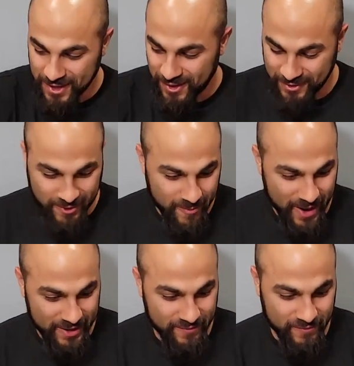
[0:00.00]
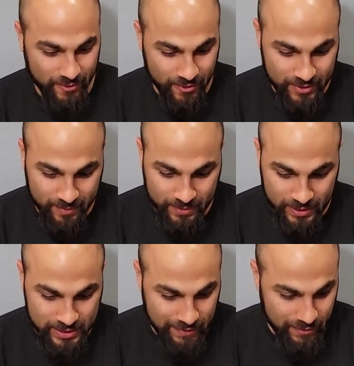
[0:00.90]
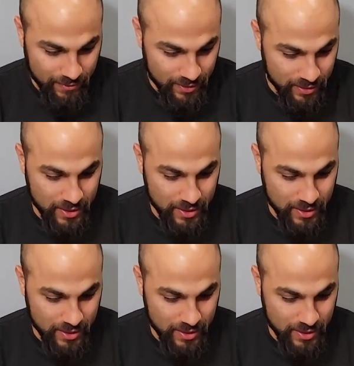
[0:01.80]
I'll go back and forth to please everyone.